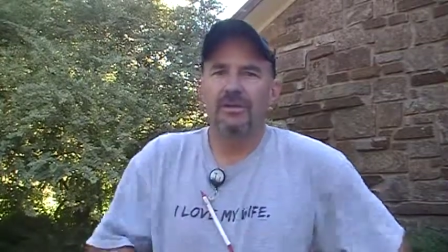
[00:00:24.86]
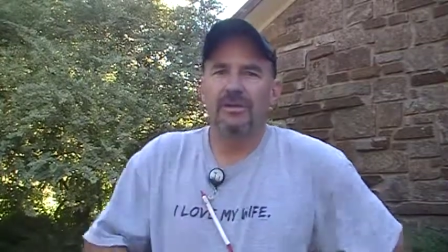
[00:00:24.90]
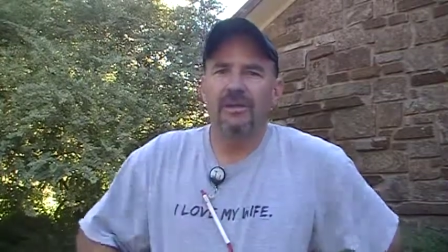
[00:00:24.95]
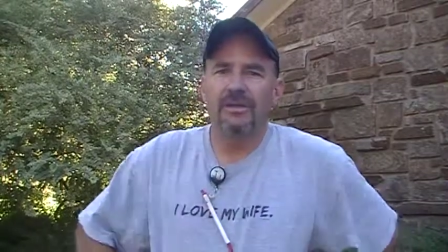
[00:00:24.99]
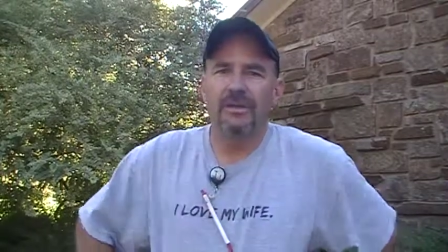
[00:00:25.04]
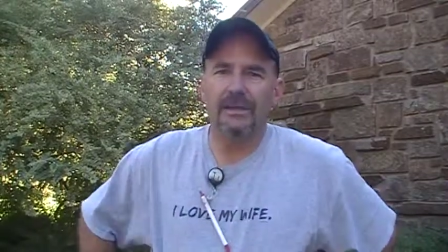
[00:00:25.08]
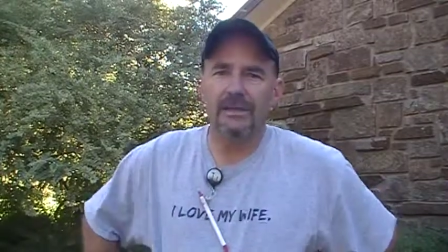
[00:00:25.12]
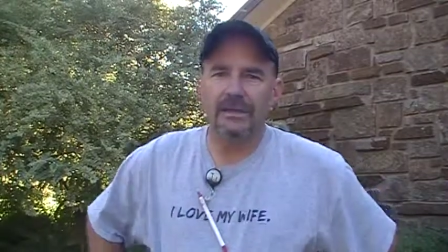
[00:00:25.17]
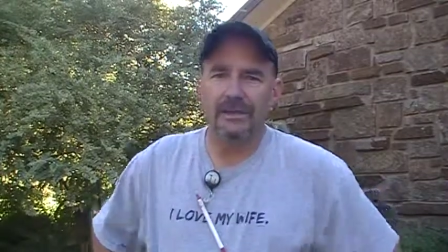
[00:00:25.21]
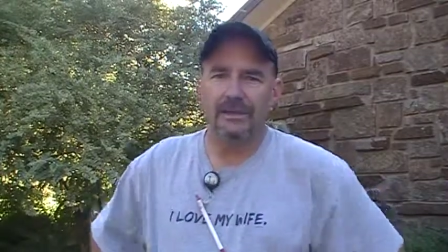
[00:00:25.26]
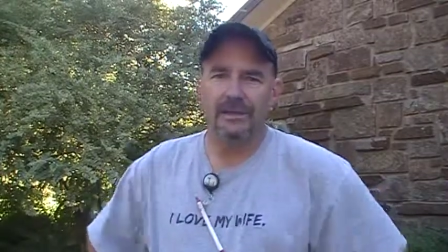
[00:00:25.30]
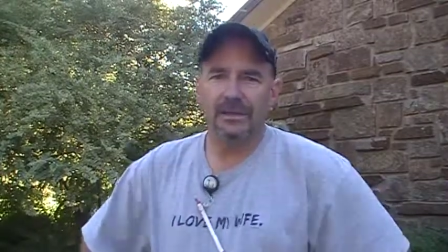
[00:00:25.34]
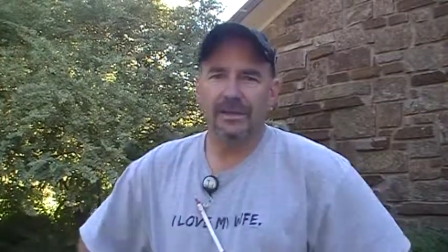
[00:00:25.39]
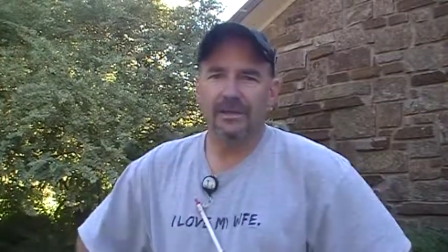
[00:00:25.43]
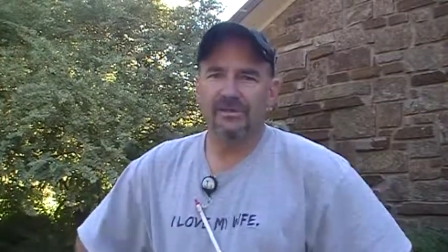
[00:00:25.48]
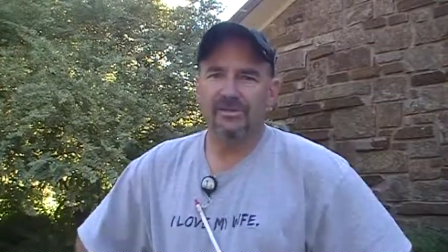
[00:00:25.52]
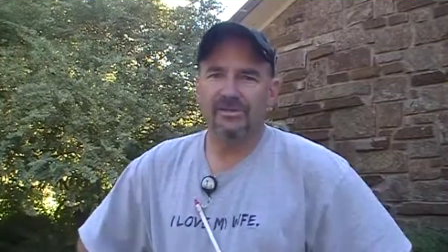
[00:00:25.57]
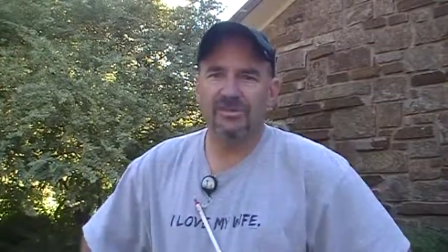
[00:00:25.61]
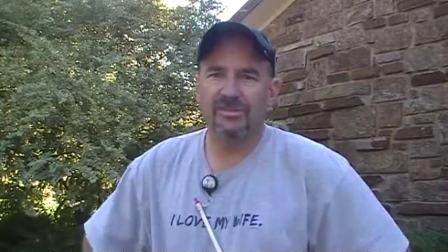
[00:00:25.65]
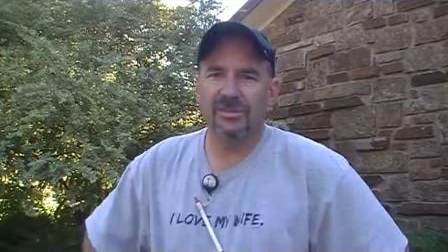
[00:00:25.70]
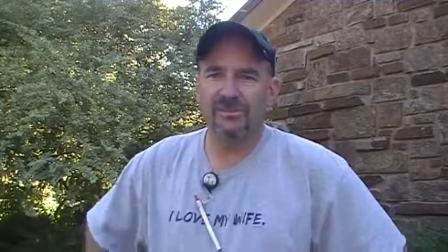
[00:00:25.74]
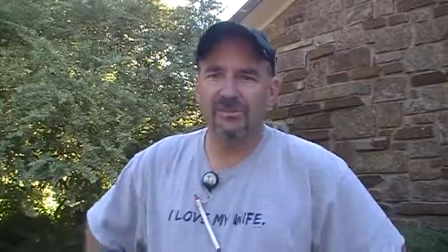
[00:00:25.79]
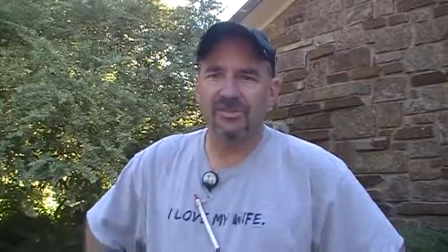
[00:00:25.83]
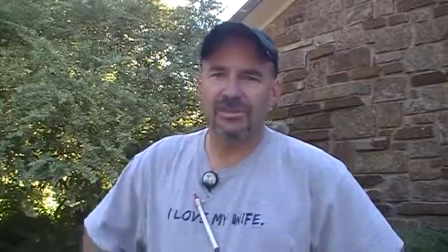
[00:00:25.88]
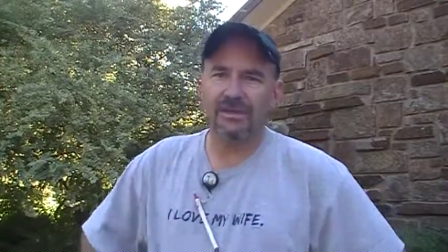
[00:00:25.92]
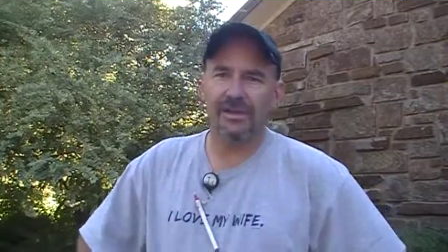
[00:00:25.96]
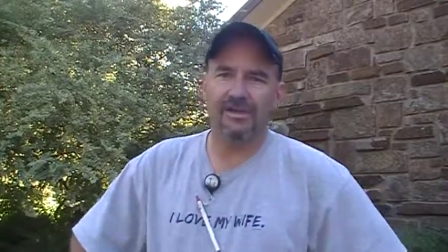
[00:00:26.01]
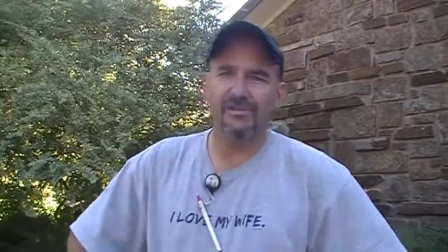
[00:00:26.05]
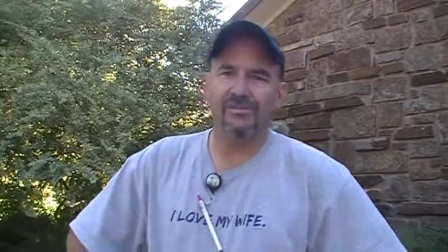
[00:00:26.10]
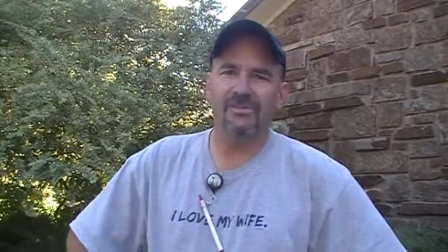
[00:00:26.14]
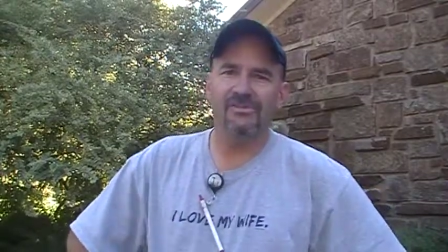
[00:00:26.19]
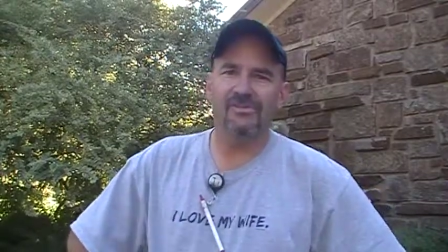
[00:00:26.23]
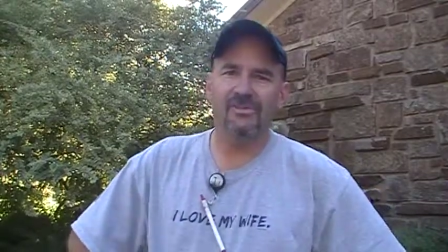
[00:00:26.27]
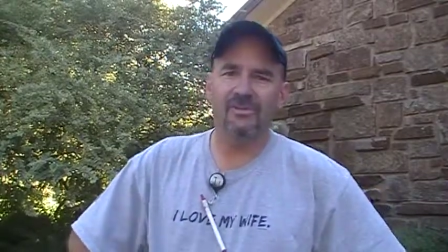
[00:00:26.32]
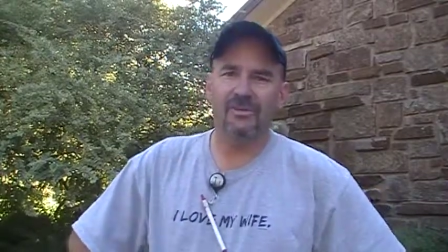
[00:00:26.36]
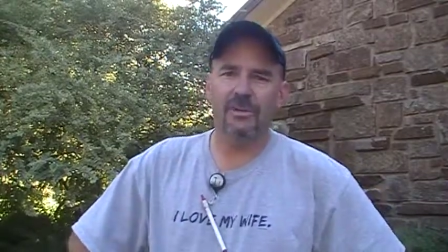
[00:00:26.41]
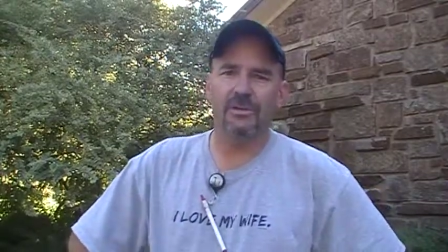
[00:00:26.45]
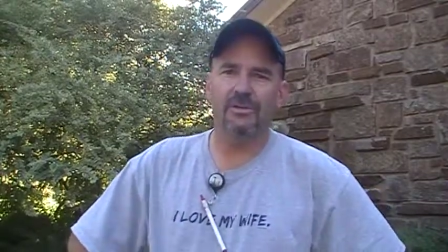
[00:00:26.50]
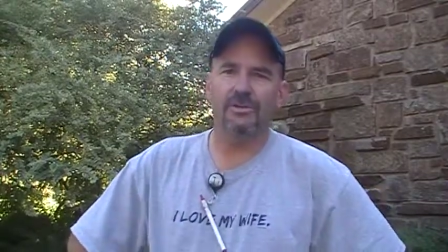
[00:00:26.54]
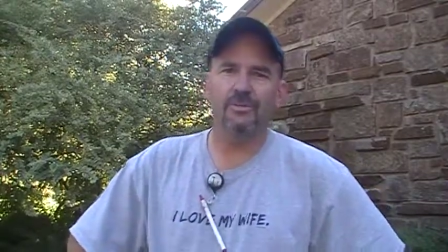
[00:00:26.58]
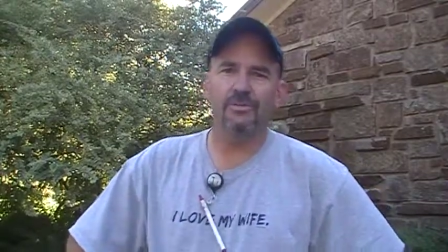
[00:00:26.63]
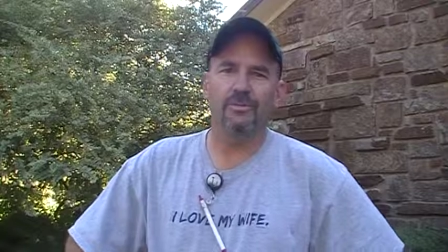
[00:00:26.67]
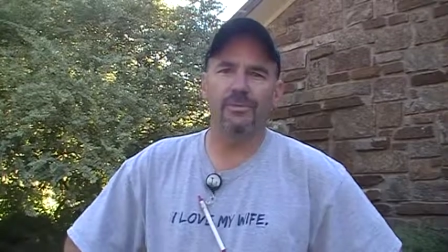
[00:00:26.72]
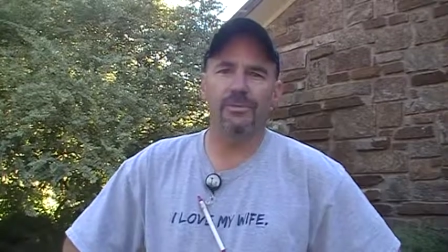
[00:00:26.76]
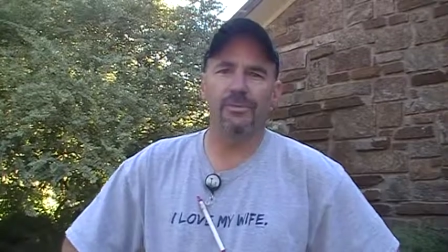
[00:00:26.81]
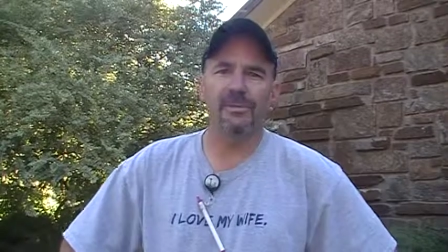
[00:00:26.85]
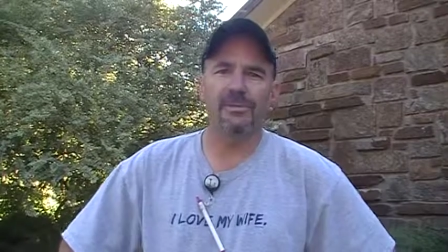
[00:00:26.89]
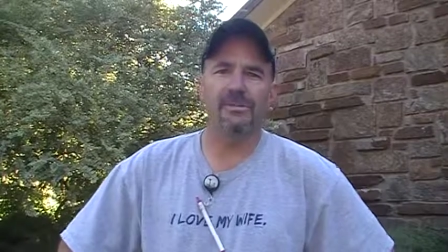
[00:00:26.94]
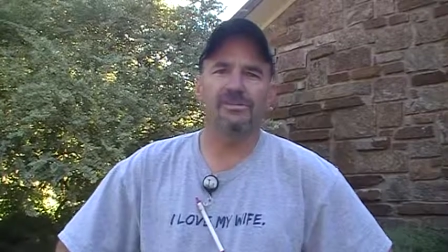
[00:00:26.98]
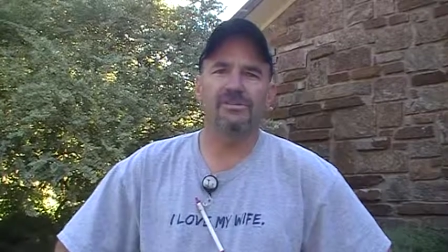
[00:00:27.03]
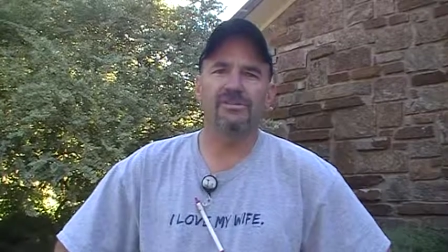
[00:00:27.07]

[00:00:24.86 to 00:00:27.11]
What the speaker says: and something I've struggled with,